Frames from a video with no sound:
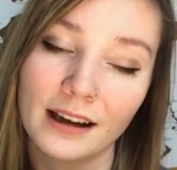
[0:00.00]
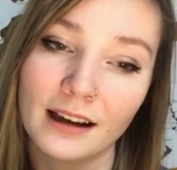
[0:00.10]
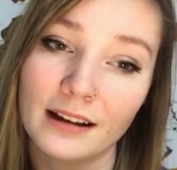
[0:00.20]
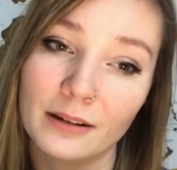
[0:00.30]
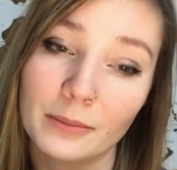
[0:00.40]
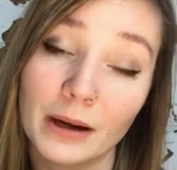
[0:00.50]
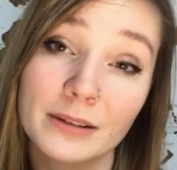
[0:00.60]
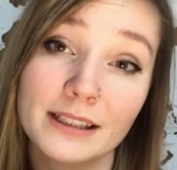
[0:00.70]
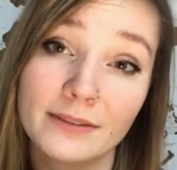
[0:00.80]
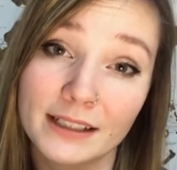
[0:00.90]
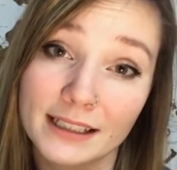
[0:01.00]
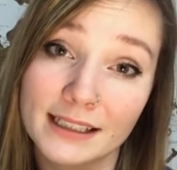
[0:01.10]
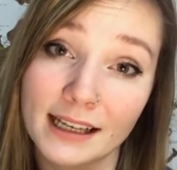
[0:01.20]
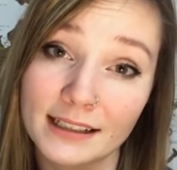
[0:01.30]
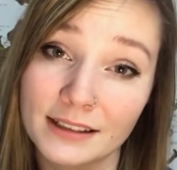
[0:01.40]
I was living in
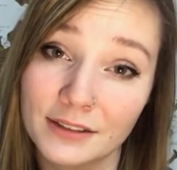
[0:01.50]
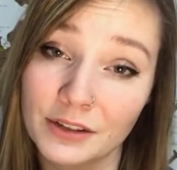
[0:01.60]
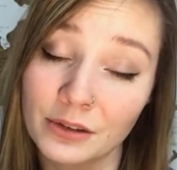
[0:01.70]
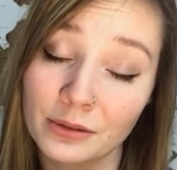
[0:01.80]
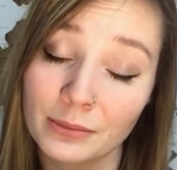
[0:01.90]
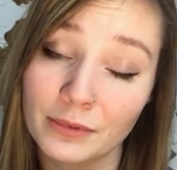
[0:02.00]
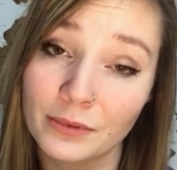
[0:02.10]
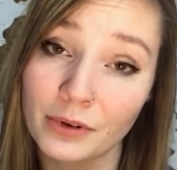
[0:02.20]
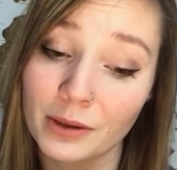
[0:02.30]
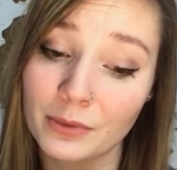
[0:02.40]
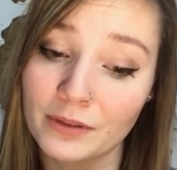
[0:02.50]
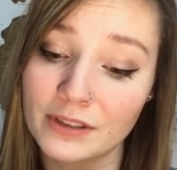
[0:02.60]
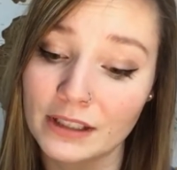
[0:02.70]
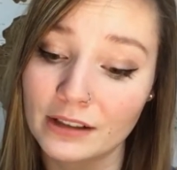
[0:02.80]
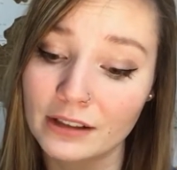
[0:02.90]
Saskatoon before I
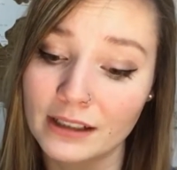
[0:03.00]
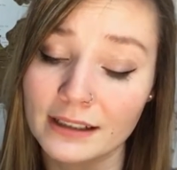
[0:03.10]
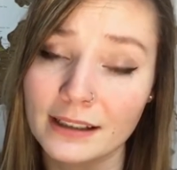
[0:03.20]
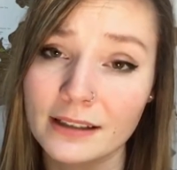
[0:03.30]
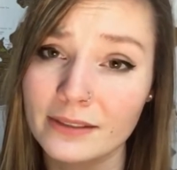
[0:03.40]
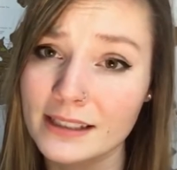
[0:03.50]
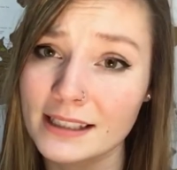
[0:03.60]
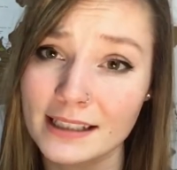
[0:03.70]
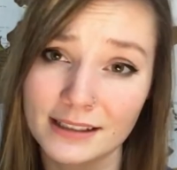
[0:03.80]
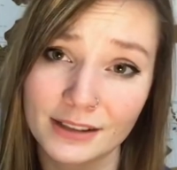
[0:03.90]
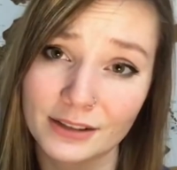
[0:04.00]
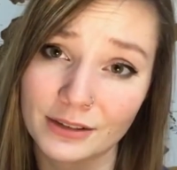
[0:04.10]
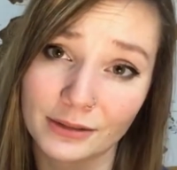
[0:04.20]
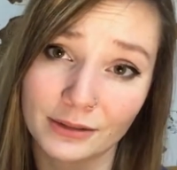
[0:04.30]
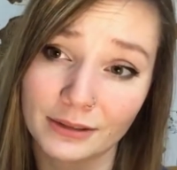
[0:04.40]
moved here, and even
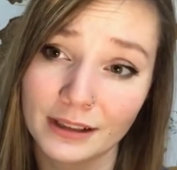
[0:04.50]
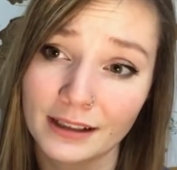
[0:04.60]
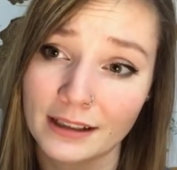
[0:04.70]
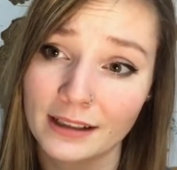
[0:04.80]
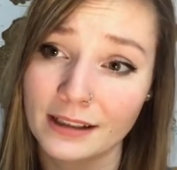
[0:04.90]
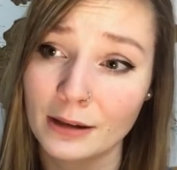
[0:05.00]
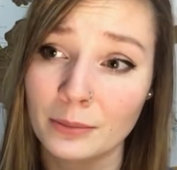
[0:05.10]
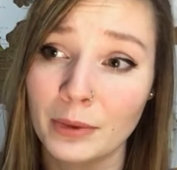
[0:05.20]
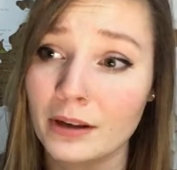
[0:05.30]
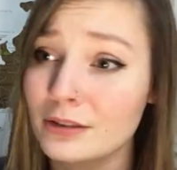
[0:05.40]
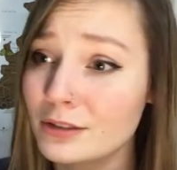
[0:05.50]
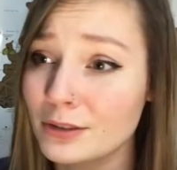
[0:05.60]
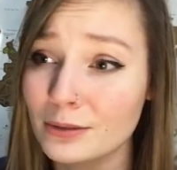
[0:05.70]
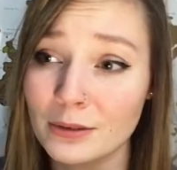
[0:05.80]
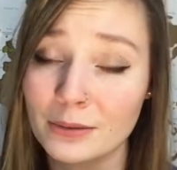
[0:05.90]
Saskatoon compared
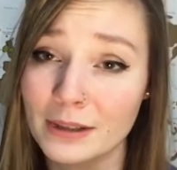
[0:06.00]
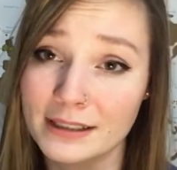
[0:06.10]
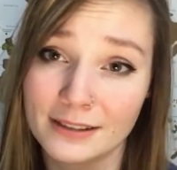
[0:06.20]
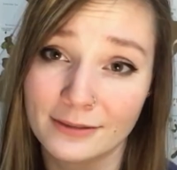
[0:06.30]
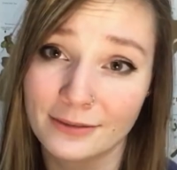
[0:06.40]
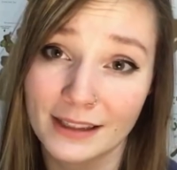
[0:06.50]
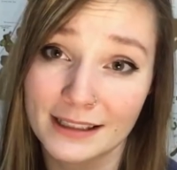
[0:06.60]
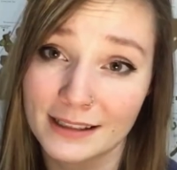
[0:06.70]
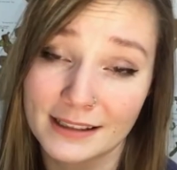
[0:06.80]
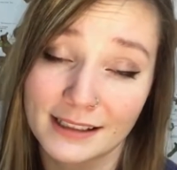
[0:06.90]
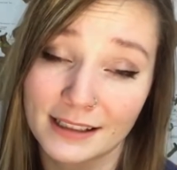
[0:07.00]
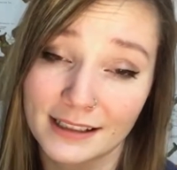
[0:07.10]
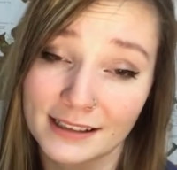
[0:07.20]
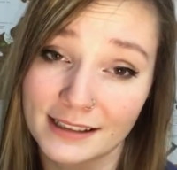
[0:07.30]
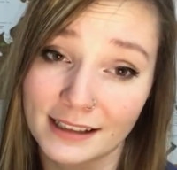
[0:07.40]
to the rest of these
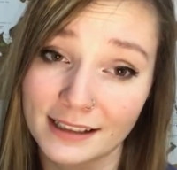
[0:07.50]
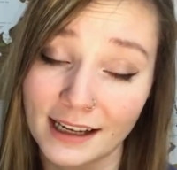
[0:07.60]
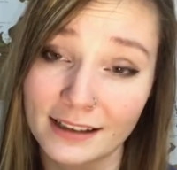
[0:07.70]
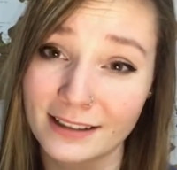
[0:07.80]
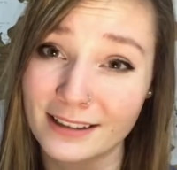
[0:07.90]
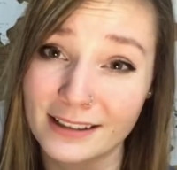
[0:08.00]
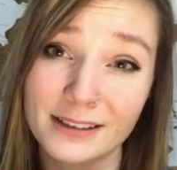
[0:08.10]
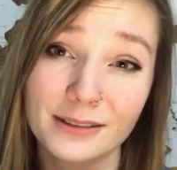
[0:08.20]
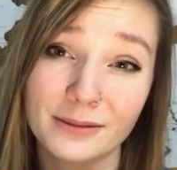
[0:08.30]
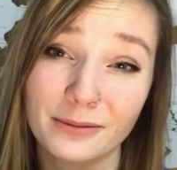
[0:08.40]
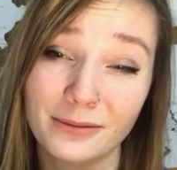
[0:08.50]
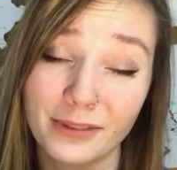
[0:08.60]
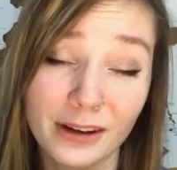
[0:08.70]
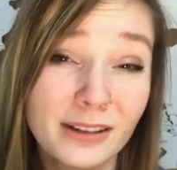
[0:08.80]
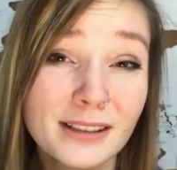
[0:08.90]
cities in Canada is
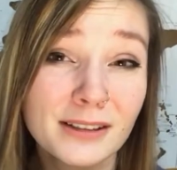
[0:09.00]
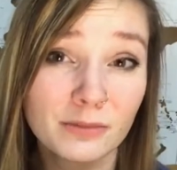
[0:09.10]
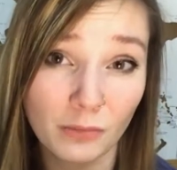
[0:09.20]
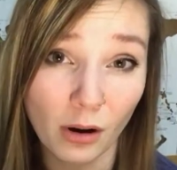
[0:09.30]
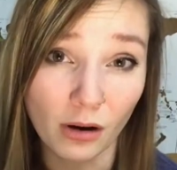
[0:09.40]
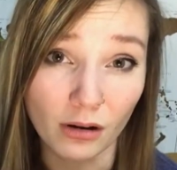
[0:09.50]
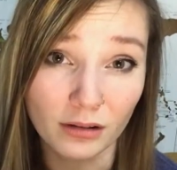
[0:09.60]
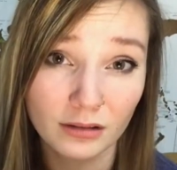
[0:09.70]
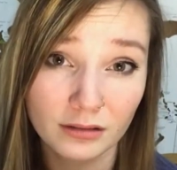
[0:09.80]
very small.